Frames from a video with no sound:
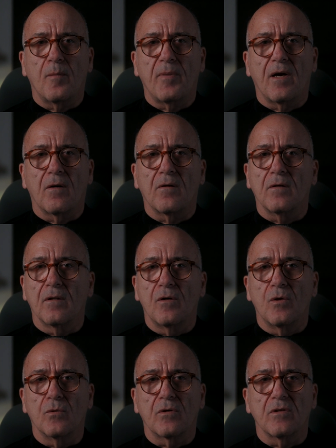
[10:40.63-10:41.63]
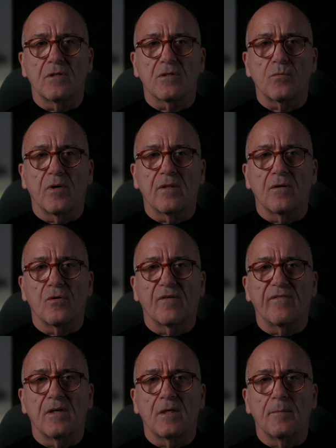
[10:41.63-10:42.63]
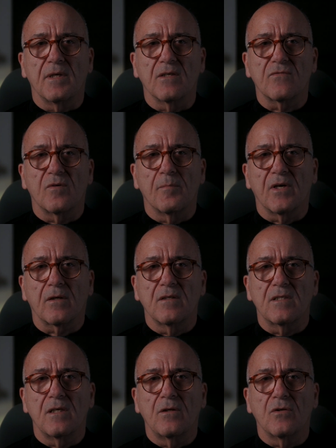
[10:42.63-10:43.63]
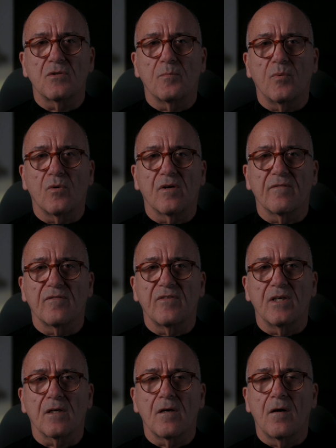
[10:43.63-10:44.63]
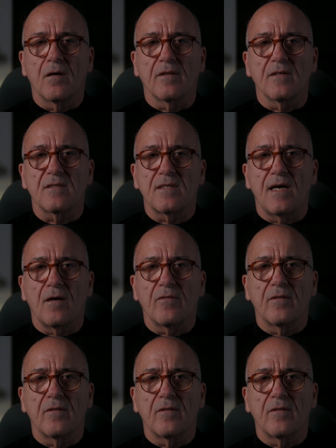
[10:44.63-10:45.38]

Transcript: power alone could dissuade the North Vietnamese from their continued support of the Viet Cong in the South.